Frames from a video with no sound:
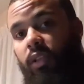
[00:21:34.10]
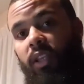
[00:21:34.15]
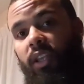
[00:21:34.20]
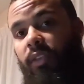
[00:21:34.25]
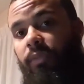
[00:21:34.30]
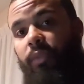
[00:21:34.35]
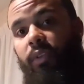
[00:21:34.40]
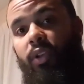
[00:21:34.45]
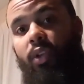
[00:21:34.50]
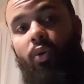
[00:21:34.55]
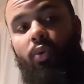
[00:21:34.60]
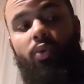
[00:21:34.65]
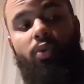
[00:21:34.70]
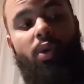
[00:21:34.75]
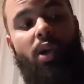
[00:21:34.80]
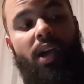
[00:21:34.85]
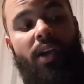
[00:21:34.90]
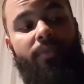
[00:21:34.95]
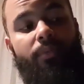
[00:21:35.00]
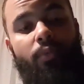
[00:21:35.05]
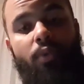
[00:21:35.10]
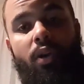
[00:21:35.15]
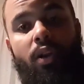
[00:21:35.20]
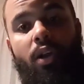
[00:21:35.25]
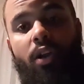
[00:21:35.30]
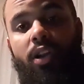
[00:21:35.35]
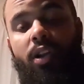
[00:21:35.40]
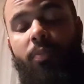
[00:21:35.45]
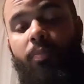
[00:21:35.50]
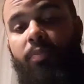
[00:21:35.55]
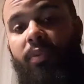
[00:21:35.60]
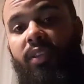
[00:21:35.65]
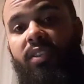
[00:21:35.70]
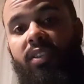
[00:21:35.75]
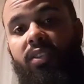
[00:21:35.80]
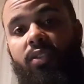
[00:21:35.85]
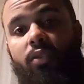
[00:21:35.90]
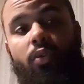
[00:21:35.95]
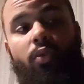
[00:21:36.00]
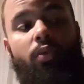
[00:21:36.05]
Even though you have 100
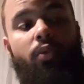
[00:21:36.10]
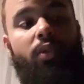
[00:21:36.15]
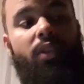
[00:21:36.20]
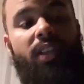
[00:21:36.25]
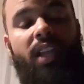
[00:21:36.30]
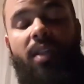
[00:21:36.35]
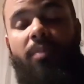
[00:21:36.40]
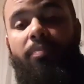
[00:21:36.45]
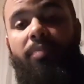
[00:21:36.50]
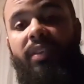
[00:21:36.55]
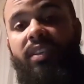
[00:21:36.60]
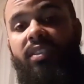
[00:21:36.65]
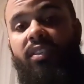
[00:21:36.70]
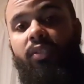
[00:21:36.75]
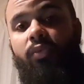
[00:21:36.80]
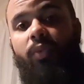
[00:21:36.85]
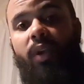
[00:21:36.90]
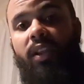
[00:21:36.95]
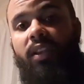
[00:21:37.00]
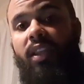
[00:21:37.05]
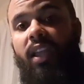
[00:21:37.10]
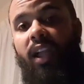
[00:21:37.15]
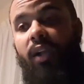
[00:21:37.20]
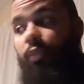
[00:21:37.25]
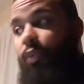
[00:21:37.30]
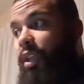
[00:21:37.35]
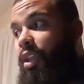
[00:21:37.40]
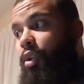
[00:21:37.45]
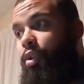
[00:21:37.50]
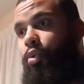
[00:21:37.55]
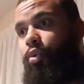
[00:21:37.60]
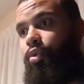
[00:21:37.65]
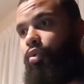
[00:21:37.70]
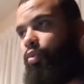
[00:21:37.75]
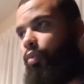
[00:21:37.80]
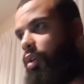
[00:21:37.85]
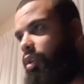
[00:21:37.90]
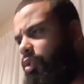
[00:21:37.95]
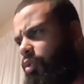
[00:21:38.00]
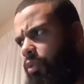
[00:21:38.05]
pieces or 10 pieces right there, when you lose
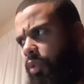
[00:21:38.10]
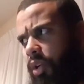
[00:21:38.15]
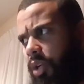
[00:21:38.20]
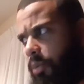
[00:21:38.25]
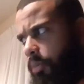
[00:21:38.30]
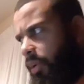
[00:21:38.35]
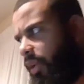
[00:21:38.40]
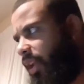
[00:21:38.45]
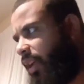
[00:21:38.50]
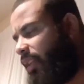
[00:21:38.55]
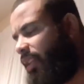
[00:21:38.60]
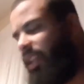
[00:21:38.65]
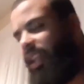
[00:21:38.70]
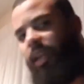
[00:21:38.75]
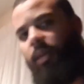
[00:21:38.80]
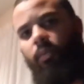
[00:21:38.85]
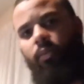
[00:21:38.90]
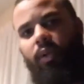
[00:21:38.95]
one, you're going to be like, damn,